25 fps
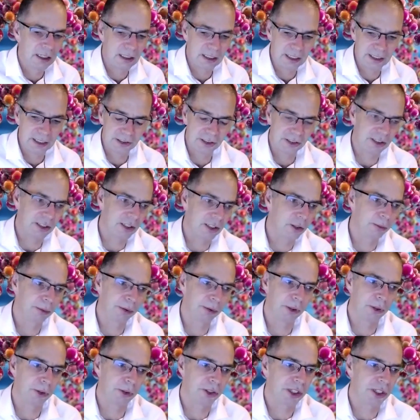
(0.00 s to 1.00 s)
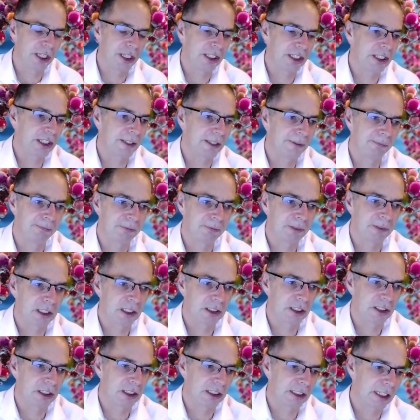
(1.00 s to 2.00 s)
it's a slow process,
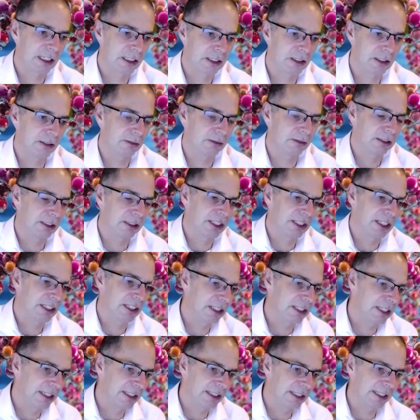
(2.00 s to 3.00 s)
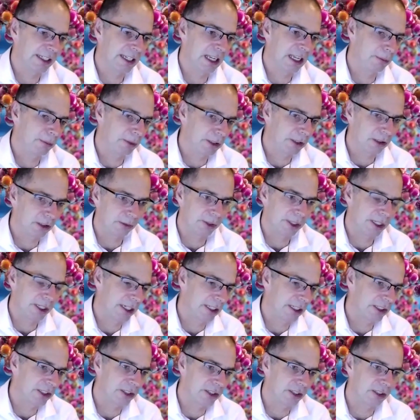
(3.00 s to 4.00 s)
because essentially it's a chemical
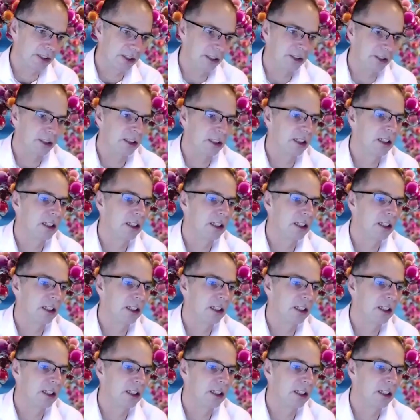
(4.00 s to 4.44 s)
reaction